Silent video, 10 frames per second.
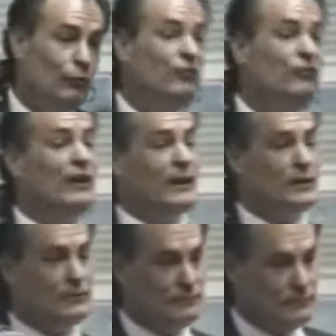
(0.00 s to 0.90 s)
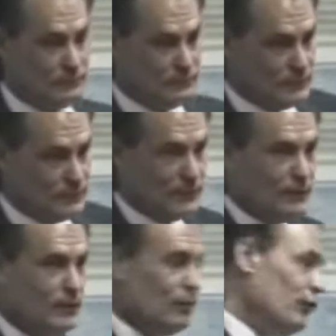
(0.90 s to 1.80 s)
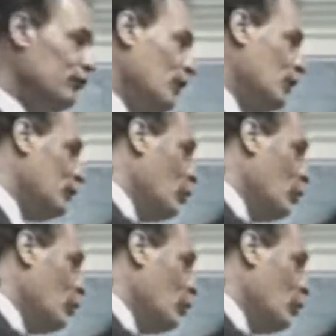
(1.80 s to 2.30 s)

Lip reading: They've already said it. This